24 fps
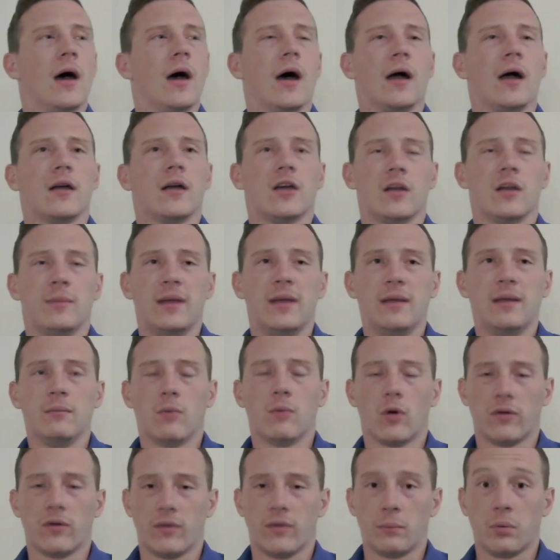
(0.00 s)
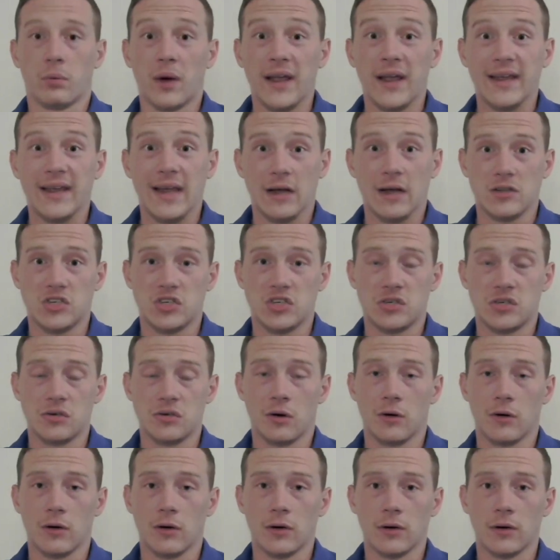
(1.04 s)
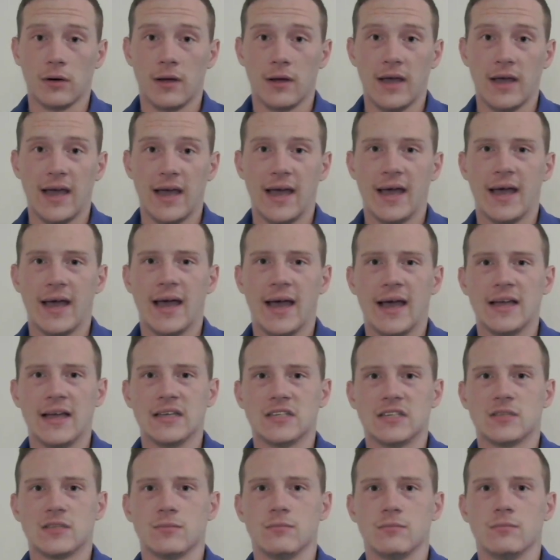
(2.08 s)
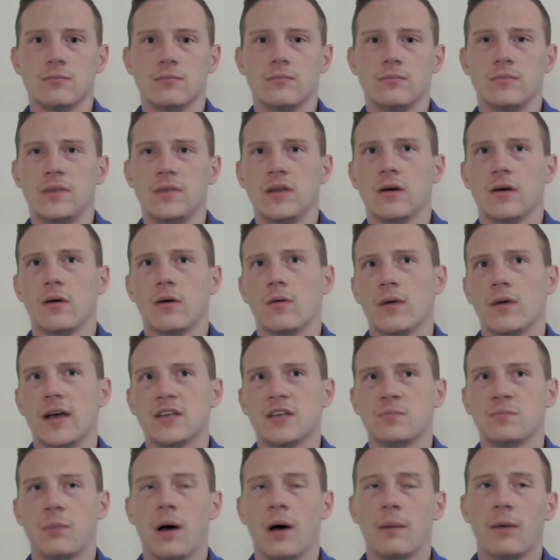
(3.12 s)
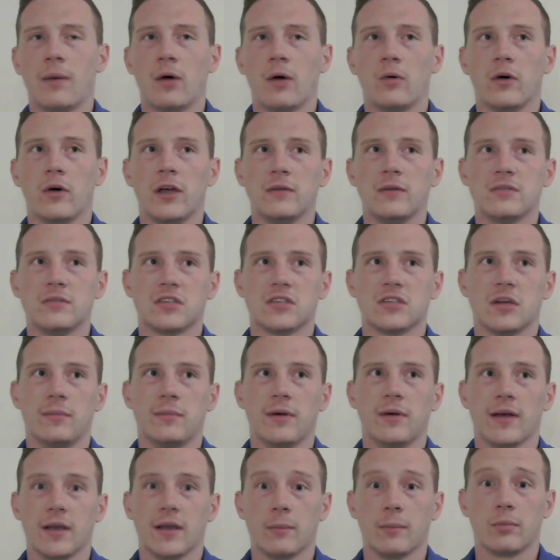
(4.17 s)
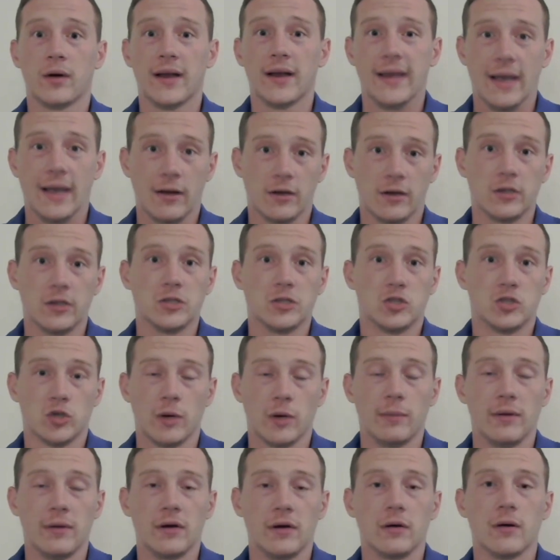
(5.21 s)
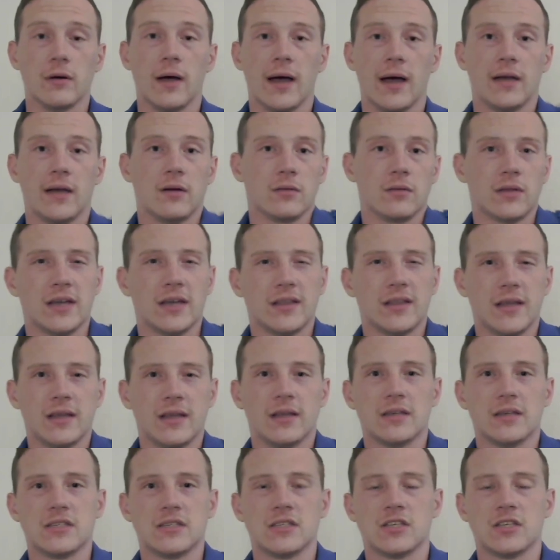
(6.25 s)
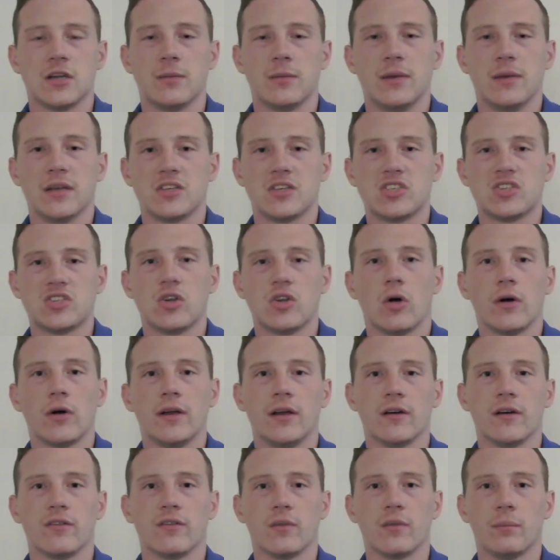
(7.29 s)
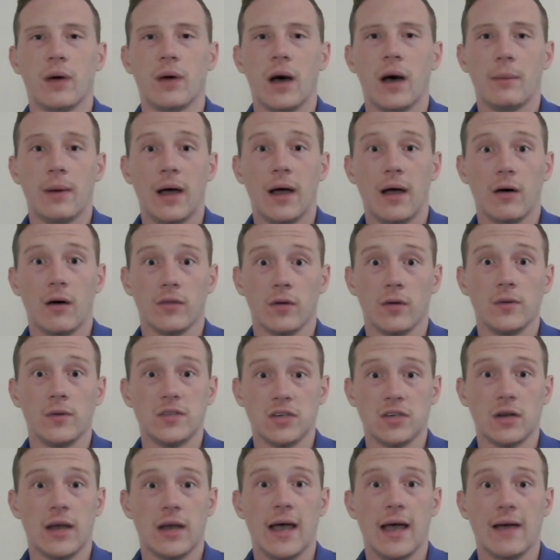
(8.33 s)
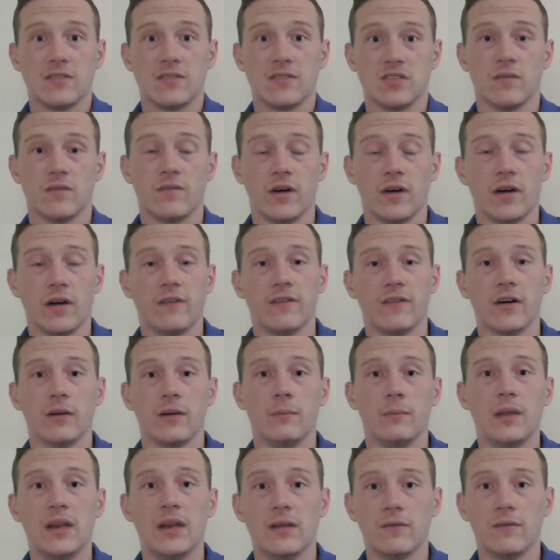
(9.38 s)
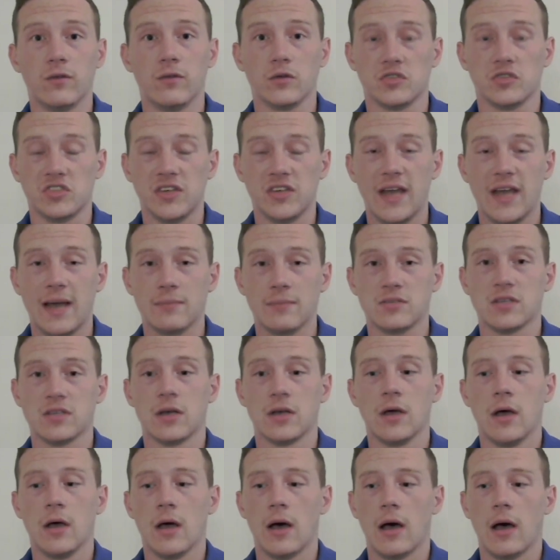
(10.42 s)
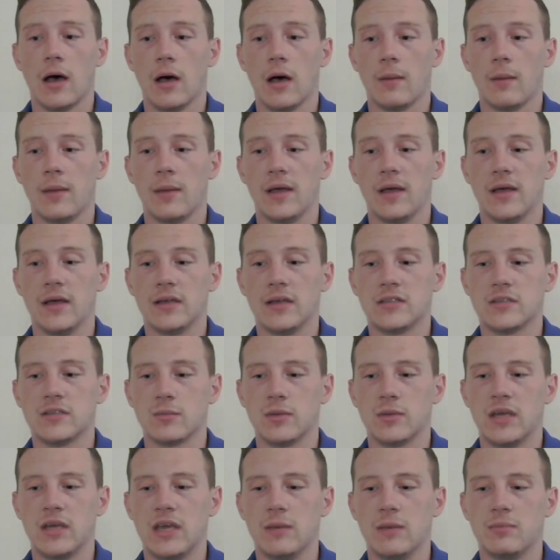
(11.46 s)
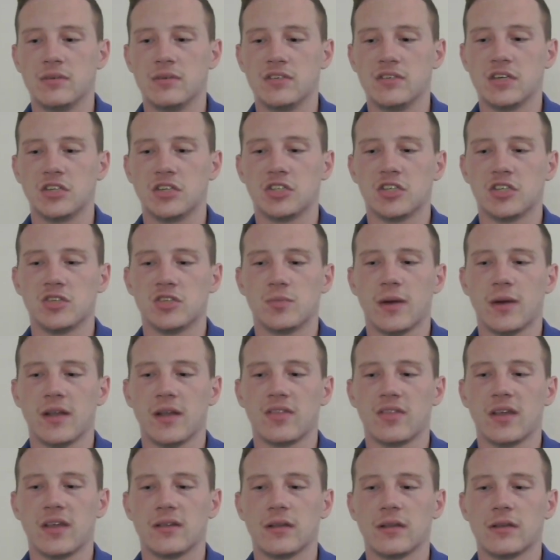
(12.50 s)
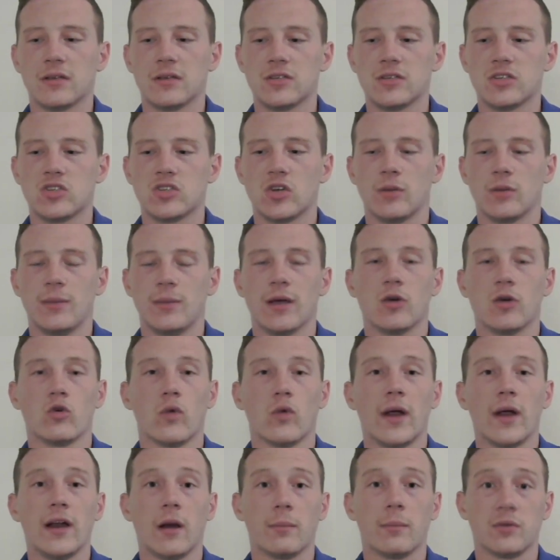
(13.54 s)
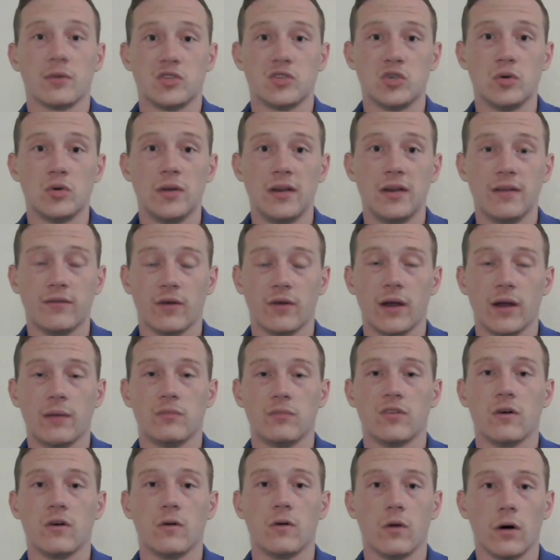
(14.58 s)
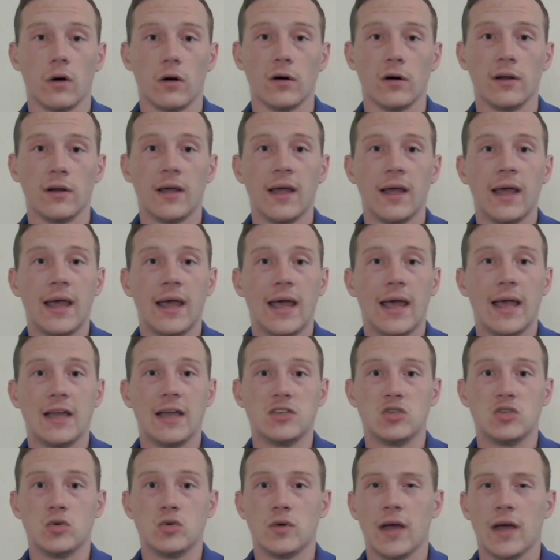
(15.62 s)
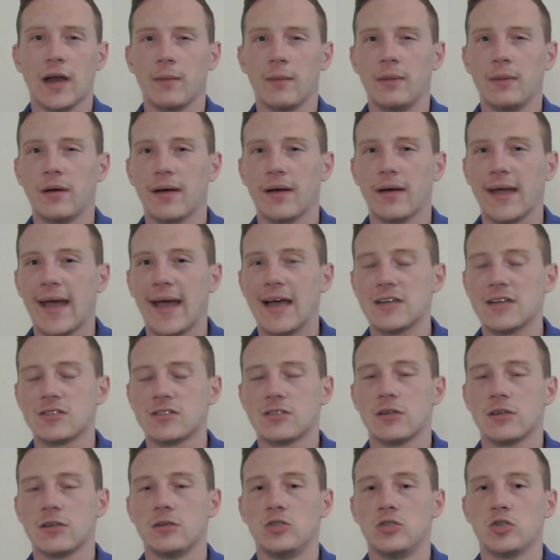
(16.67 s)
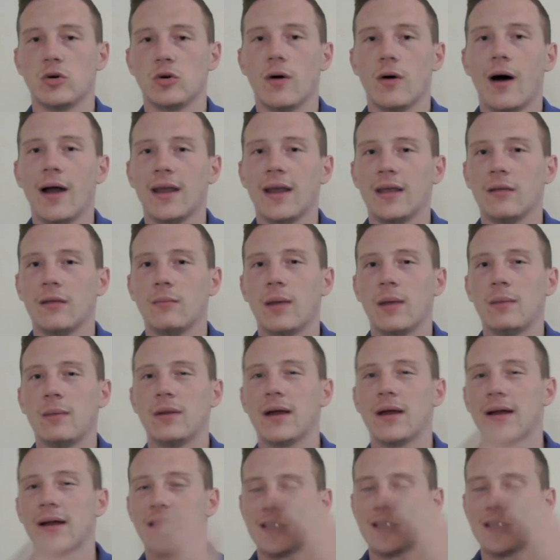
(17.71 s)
uh, going to be more of a breakout star as you know, as Popeye Williams is going to be like a breakout contributor. I don't think that this is going to be a star year for Popeye, although he's going to have some very, very meaningful snaps um, in, in, some key positions. But I think that this is going to be a great opportunity for him to learn and to kind of be like Ashton Gillotte and maybe not